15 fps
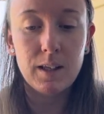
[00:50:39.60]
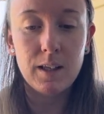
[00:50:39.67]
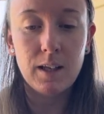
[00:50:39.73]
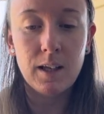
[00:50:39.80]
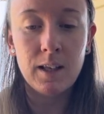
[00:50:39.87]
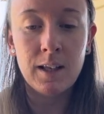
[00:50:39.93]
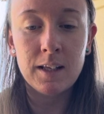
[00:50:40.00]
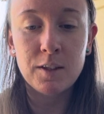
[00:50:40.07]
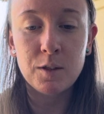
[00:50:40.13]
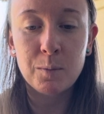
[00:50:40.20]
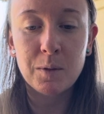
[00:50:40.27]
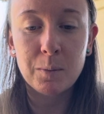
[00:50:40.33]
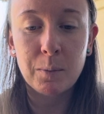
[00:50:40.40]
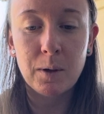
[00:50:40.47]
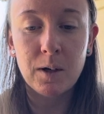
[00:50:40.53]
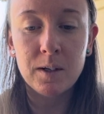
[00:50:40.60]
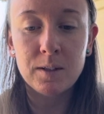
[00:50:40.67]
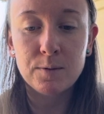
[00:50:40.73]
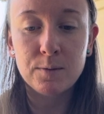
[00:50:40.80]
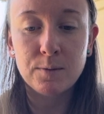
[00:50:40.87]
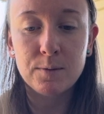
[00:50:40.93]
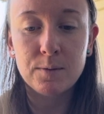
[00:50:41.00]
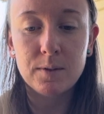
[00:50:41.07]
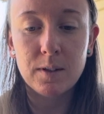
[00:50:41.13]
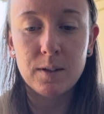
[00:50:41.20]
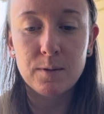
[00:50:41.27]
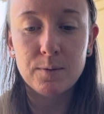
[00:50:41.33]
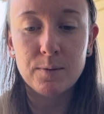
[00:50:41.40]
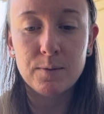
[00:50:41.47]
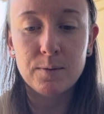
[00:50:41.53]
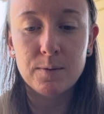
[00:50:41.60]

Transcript: And that's a big part of, of